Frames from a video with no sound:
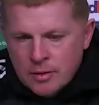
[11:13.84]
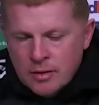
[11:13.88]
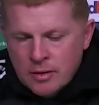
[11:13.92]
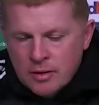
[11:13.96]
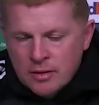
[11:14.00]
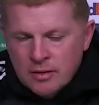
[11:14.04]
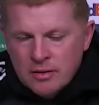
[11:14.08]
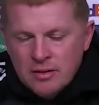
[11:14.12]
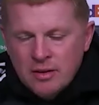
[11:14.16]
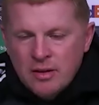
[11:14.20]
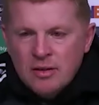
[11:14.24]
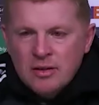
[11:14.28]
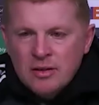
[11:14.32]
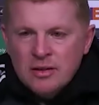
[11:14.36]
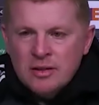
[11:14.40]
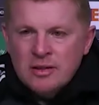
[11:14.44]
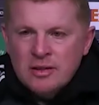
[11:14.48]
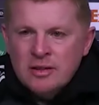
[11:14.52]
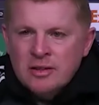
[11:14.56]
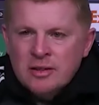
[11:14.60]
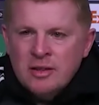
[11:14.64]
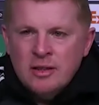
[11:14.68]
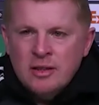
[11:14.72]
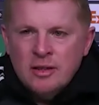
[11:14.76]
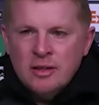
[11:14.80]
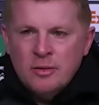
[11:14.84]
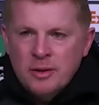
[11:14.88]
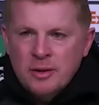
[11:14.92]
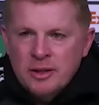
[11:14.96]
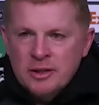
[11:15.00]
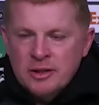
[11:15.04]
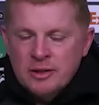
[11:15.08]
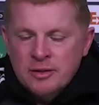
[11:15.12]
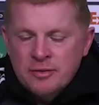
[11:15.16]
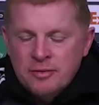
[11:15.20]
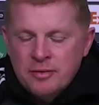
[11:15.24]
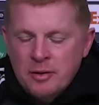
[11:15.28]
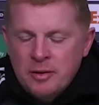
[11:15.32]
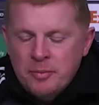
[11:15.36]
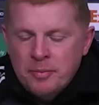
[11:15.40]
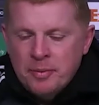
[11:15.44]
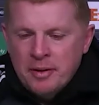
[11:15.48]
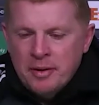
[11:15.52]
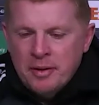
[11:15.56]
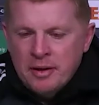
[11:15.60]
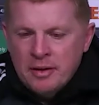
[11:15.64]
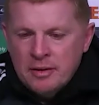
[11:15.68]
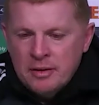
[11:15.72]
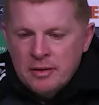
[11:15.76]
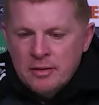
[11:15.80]
No, it's not a question of
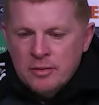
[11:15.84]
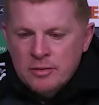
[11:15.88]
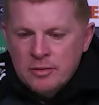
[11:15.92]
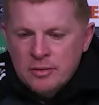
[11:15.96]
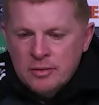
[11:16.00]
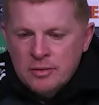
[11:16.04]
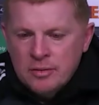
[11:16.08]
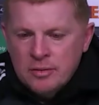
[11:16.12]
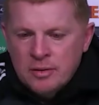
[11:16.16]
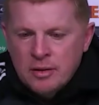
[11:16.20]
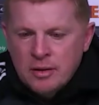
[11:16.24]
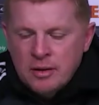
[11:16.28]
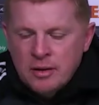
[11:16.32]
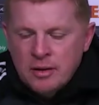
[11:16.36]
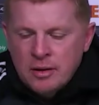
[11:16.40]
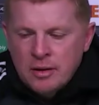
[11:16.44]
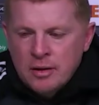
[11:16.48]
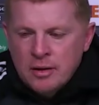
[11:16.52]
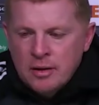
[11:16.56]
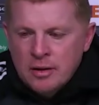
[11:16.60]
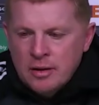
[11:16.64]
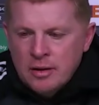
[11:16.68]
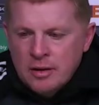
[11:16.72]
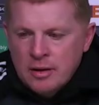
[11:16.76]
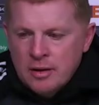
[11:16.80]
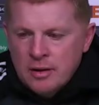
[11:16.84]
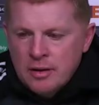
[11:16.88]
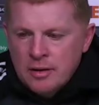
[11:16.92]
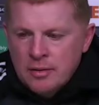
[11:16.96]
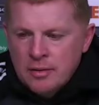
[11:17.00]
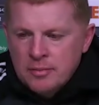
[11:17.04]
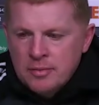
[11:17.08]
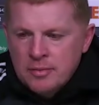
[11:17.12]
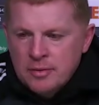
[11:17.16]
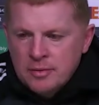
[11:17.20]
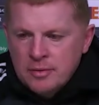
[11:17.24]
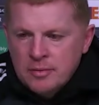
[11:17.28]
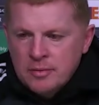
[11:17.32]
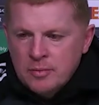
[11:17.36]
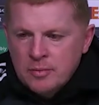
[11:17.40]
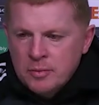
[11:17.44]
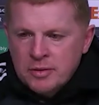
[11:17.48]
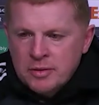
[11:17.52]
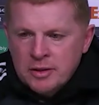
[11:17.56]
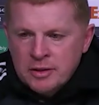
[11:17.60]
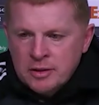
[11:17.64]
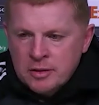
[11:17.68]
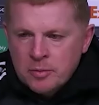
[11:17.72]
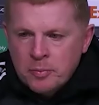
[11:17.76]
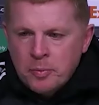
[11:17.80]
repaying. You know, um, we were
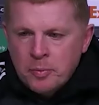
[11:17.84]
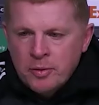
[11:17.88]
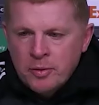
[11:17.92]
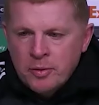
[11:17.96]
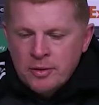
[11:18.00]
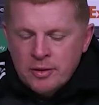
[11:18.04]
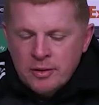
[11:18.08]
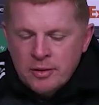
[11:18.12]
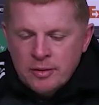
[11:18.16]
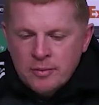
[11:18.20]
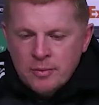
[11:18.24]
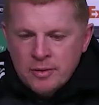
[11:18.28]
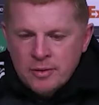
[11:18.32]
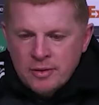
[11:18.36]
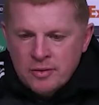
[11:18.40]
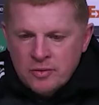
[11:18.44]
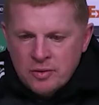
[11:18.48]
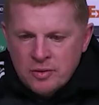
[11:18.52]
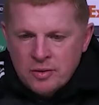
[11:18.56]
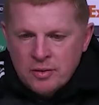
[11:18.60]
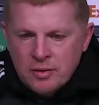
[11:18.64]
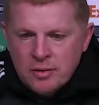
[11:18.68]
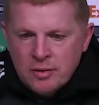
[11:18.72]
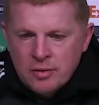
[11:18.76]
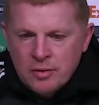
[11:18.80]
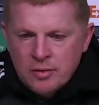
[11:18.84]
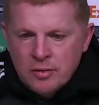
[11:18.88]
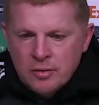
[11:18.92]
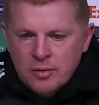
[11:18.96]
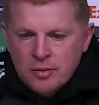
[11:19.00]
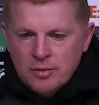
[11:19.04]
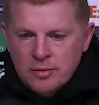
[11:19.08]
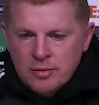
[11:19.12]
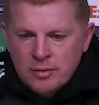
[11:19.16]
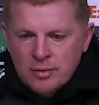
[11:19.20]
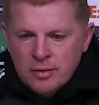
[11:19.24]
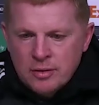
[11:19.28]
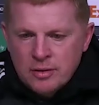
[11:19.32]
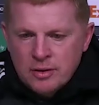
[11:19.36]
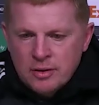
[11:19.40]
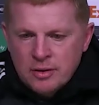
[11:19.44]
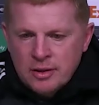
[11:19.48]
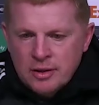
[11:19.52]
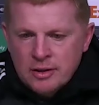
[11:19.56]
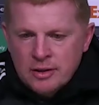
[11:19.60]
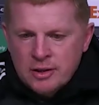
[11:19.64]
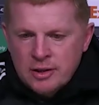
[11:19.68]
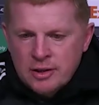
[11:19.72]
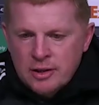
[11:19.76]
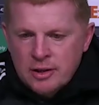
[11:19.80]
disappointed with, you know, the, the
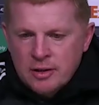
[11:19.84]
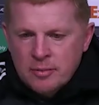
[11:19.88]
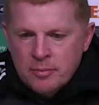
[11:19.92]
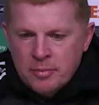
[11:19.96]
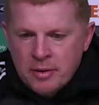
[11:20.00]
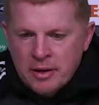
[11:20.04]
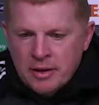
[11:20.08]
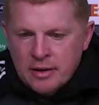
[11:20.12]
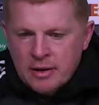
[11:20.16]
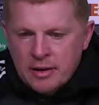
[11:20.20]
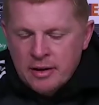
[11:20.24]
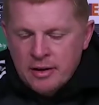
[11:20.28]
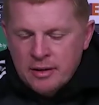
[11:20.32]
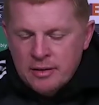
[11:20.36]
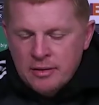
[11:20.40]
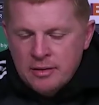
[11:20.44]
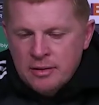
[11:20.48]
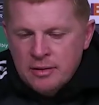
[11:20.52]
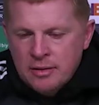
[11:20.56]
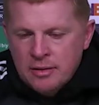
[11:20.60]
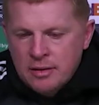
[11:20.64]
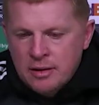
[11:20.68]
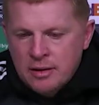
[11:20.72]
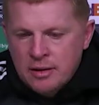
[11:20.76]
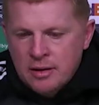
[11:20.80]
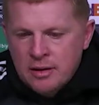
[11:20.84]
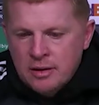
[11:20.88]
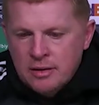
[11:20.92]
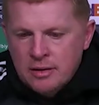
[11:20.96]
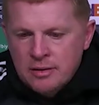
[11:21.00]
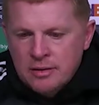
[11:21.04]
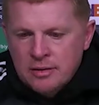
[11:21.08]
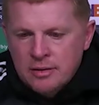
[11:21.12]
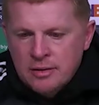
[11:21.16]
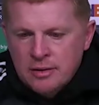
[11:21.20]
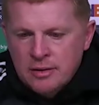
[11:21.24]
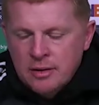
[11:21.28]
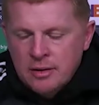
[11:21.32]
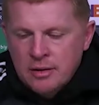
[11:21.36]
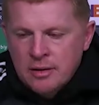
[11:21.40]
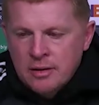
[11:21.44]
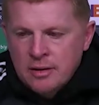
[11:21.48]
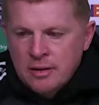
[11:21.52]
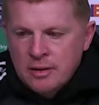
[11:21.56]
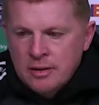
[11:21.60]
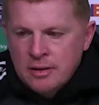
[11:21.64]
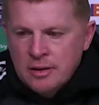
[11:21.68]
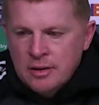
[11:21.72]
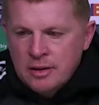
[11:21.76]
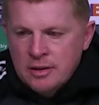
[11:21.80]
condition he came back in, and
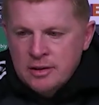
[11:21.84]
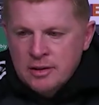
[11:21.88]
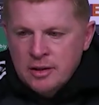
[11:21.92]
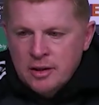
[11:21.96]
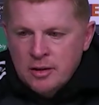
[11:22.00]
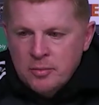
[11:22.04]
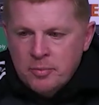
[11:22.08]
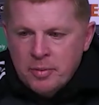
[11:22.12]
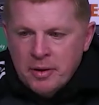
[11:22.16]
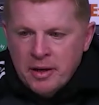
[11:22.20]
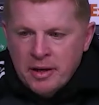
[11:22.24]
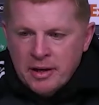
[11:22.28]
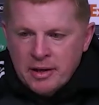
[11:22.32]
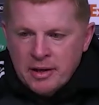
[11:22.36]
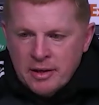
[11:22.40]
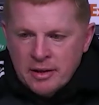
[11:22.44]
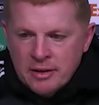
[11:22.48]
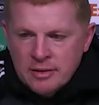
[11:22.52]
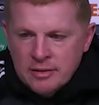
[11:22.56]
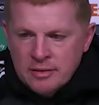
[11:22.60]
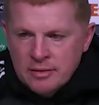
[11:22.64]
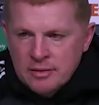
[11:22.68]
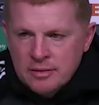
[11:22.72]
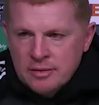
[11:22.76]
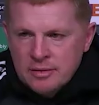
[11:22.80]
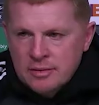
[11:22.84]
he's now back, and,